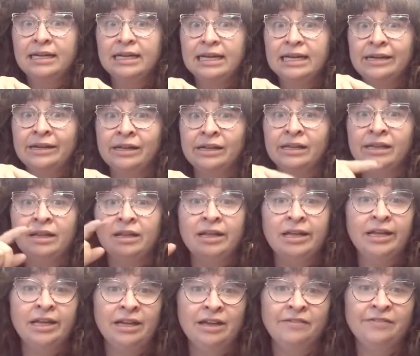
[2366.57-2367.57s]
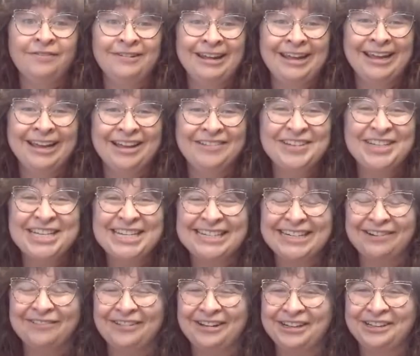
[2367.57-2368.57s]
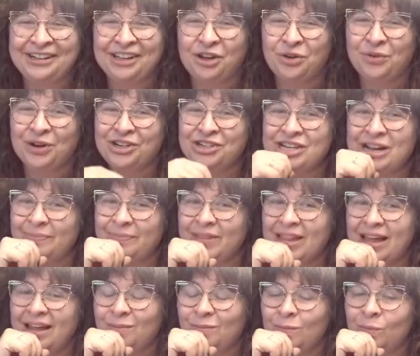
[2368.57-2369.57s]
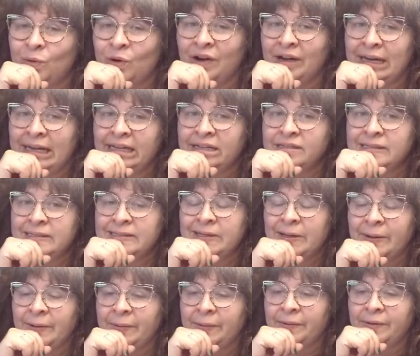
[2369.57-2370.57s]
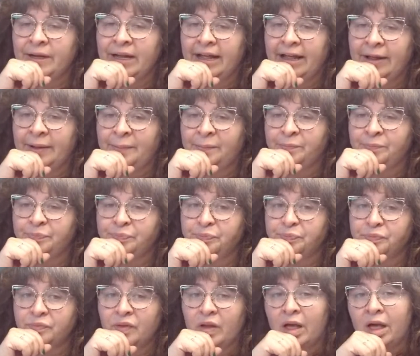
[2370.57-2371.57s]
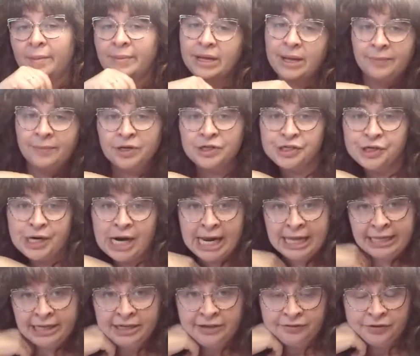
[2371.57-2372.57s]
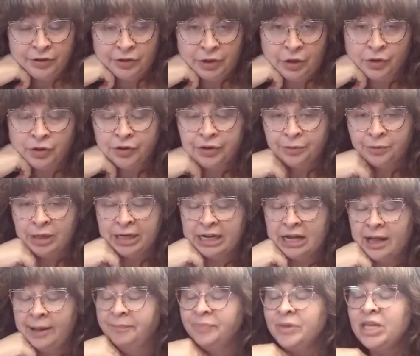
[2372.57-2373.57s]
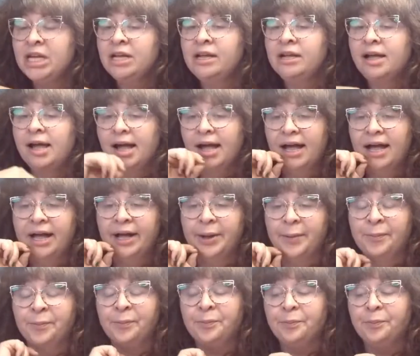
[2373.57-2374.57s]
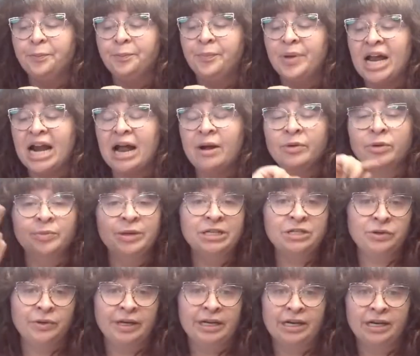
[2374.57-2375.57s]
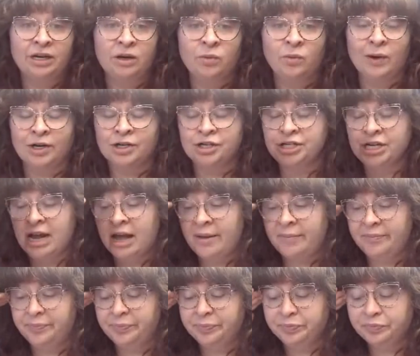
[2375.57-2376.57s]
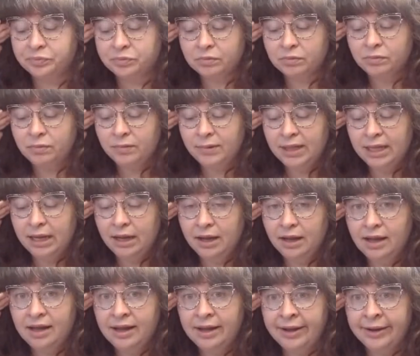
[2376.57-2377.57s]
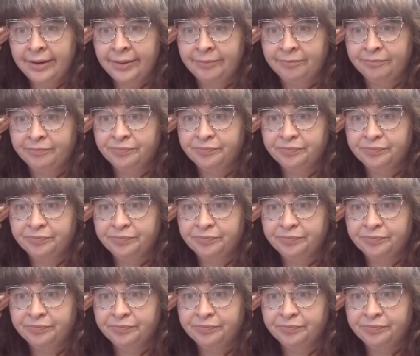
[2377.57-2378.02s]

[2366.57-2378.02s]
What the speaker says: in the evening. I'm teaching a watercolor workshop that morning. So I'll be on Mercer Island if you're local and want to come. But I will be doing a workshop that